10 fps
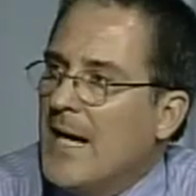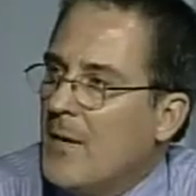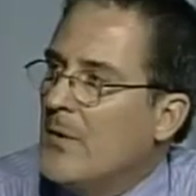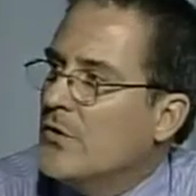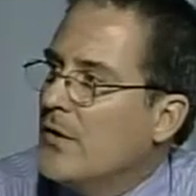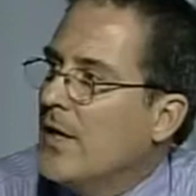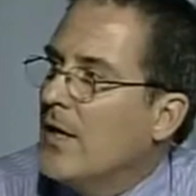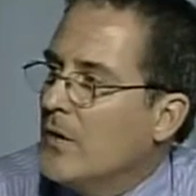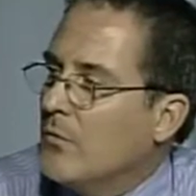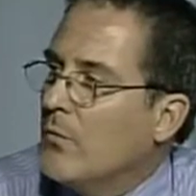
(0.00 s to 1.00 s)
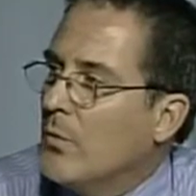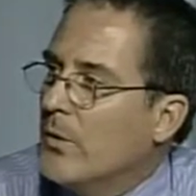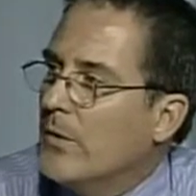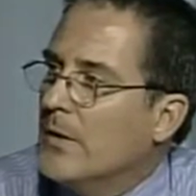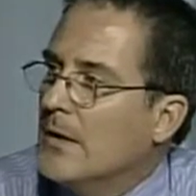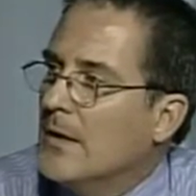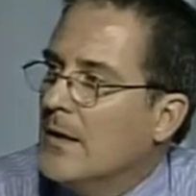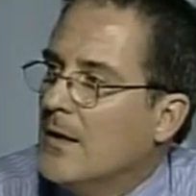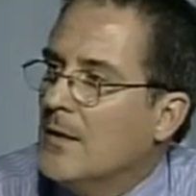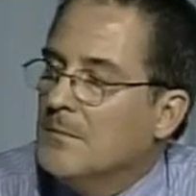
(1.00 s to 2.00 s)
how much can I afford?
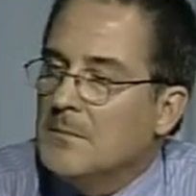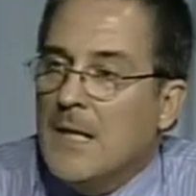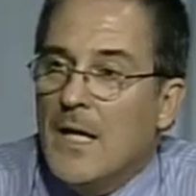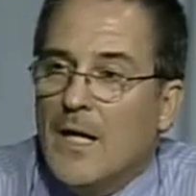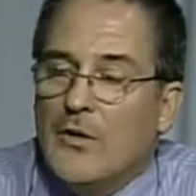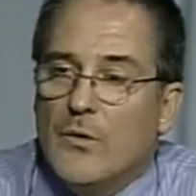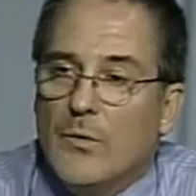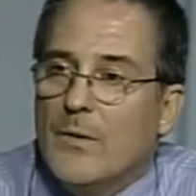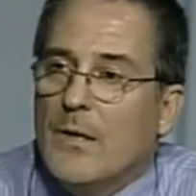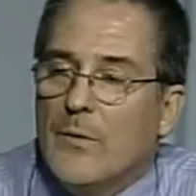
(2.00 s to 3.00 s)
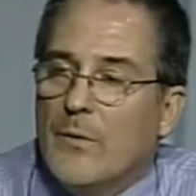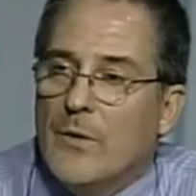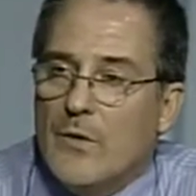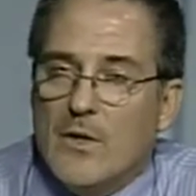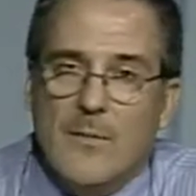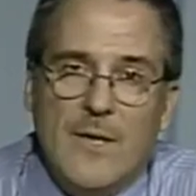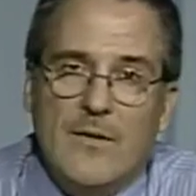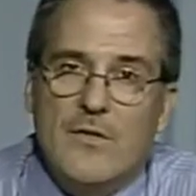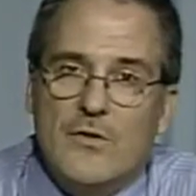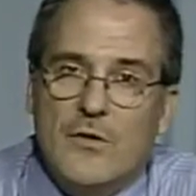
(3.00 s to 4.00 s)
We talked
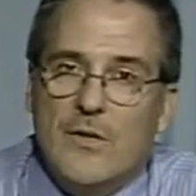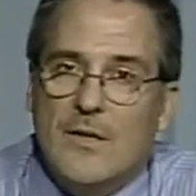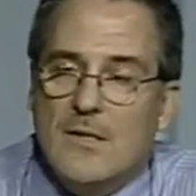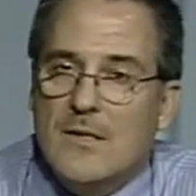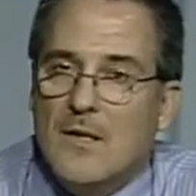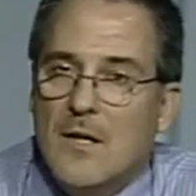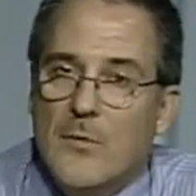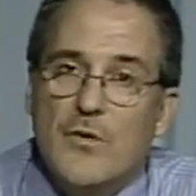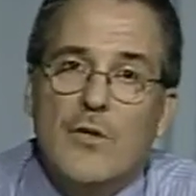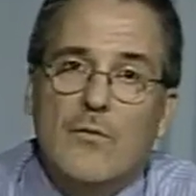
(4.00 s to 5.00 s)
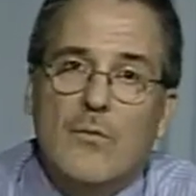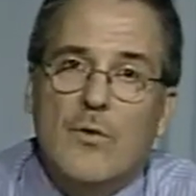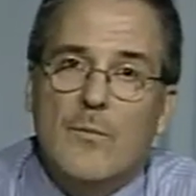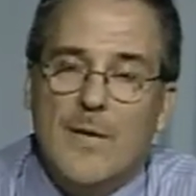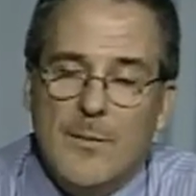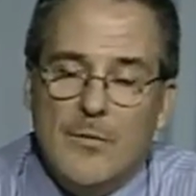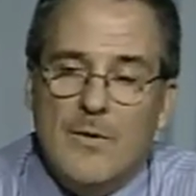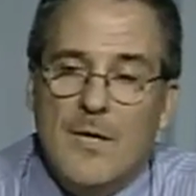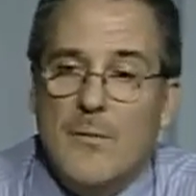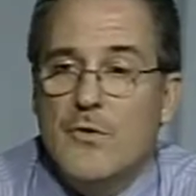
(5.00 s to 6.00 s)
about this earlier. It's how much you can afford on paper
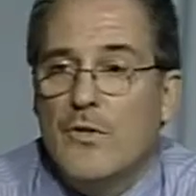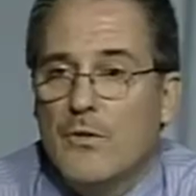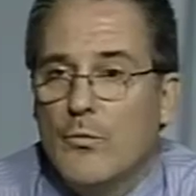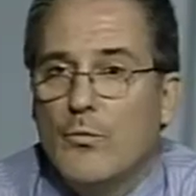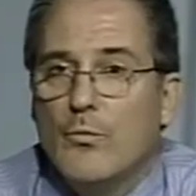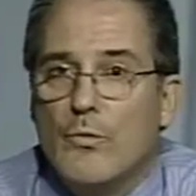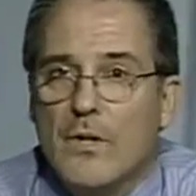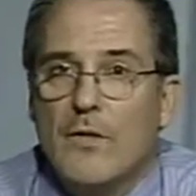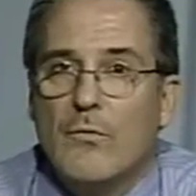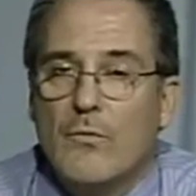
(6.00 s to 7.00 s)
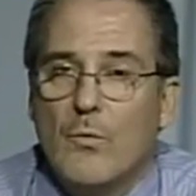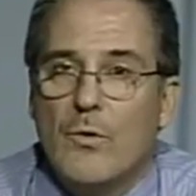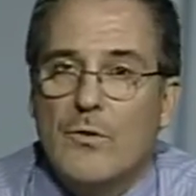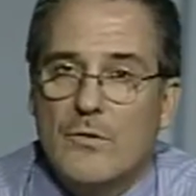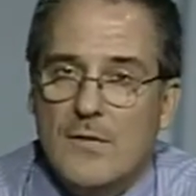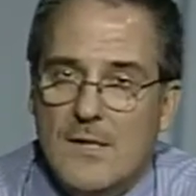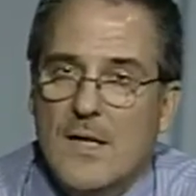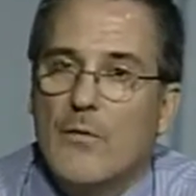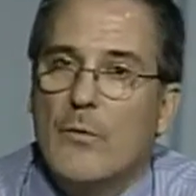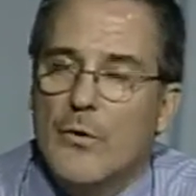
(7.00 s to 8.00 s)
and how much can you really afford
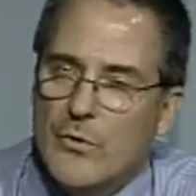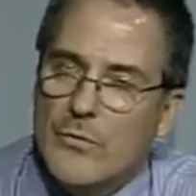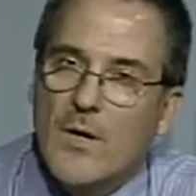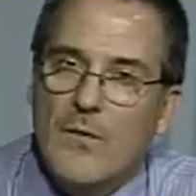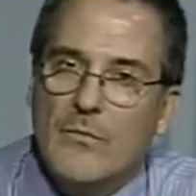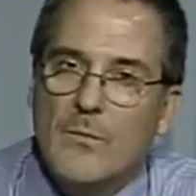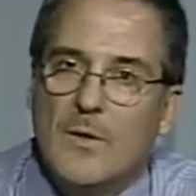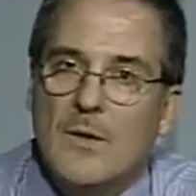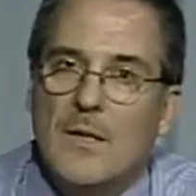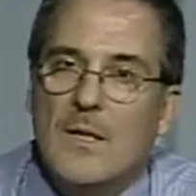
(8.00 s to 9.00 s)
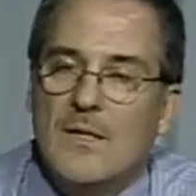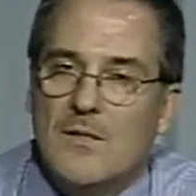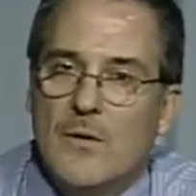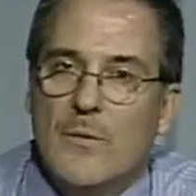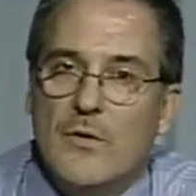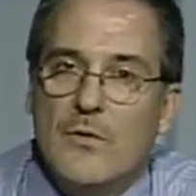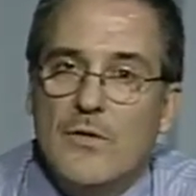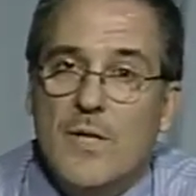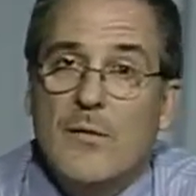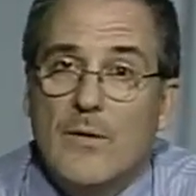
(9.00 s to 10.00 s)
yourself, where you're comfortable. So make sure you
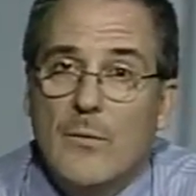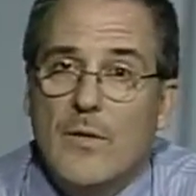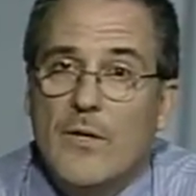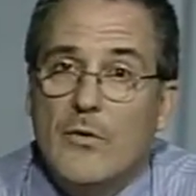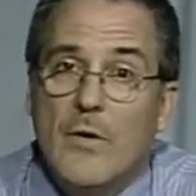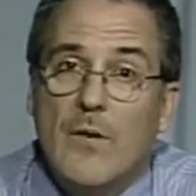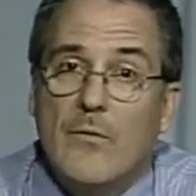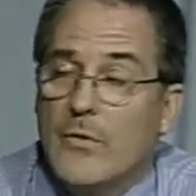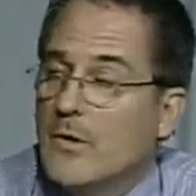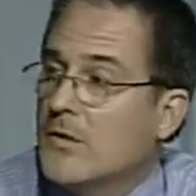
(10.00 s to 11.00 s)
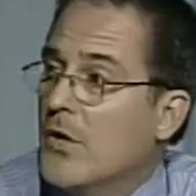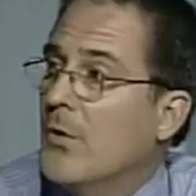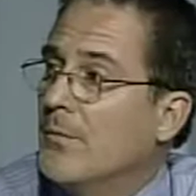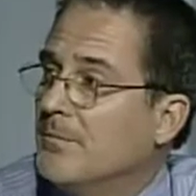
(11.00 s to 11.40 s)
stay within your comfort zone.